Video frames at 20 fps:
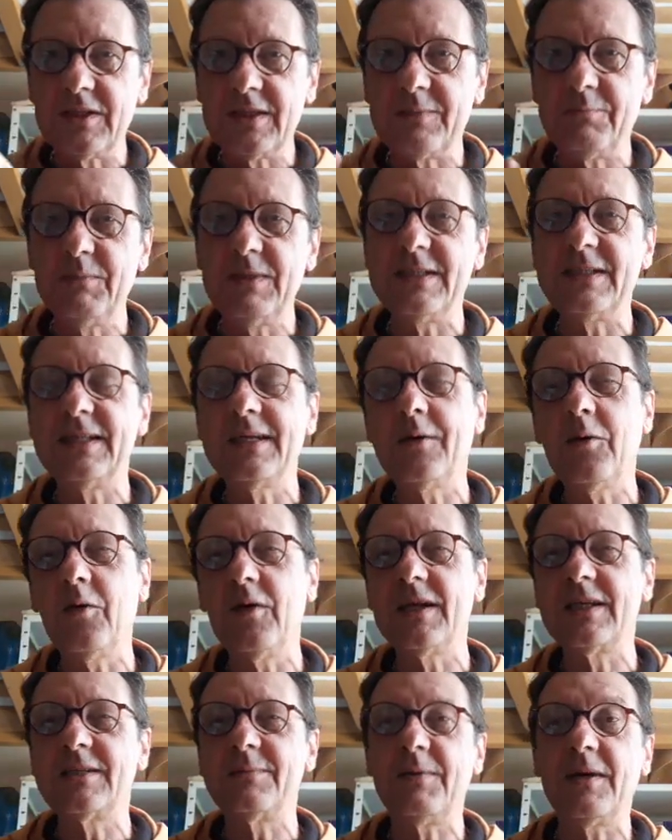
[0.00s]
these mystical
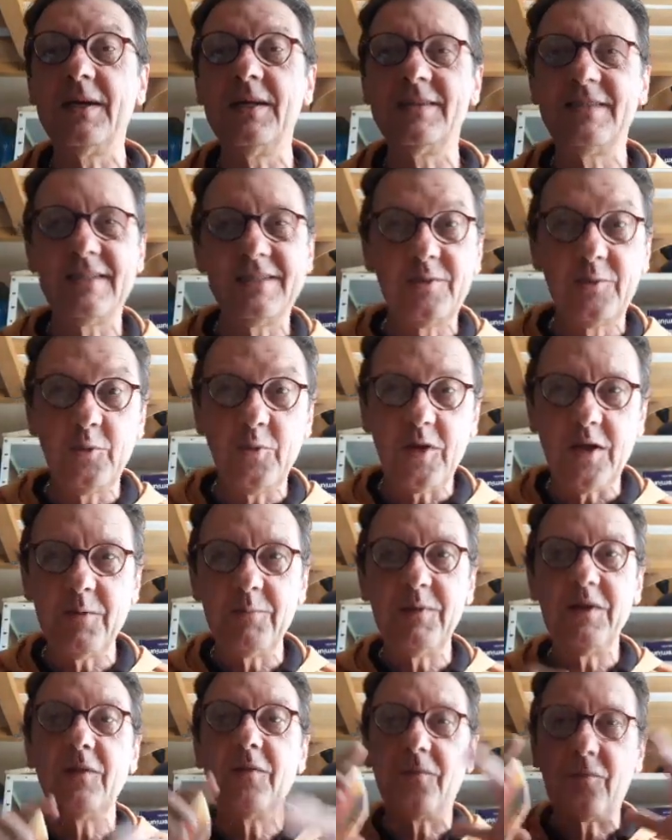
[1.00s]
experiences. Do not
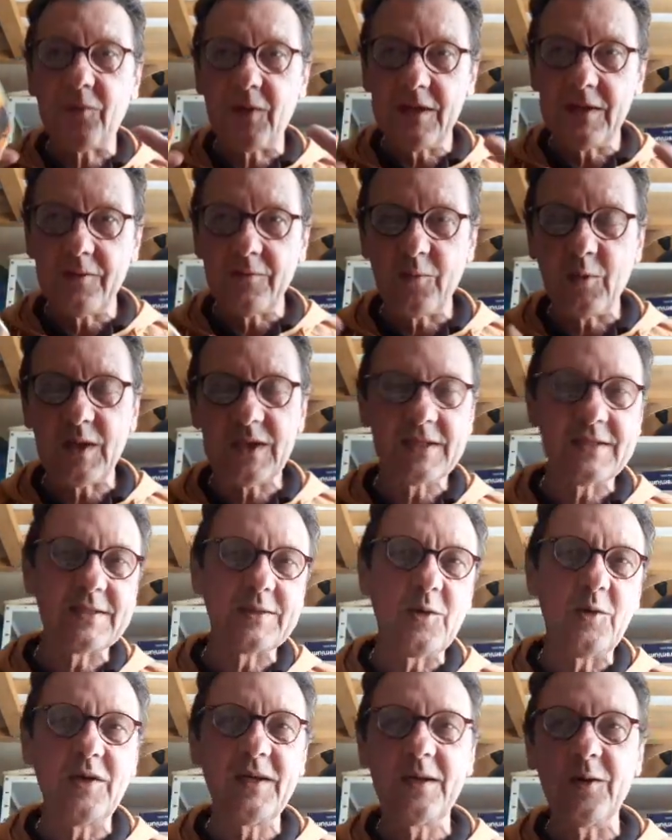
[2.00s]
be afraid of what is
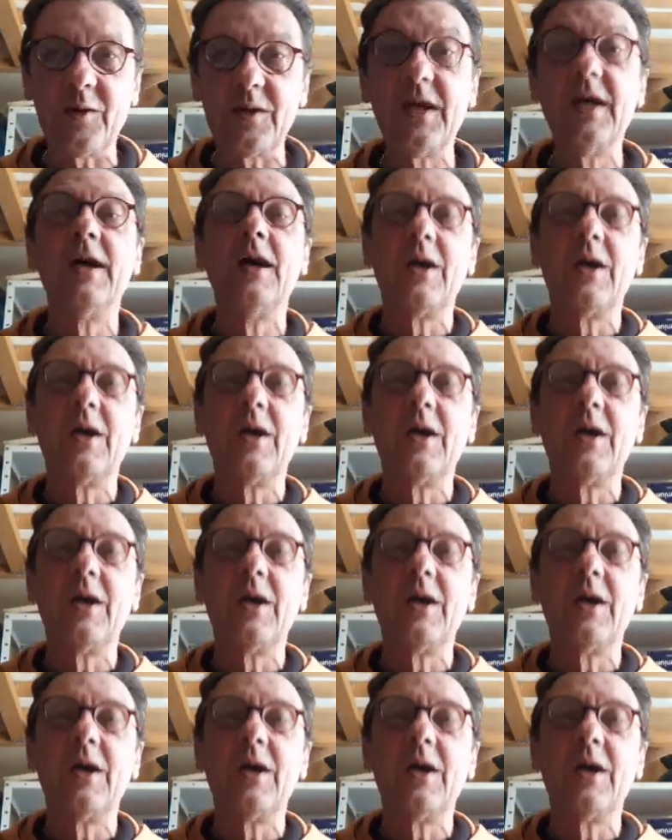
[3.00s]
going on.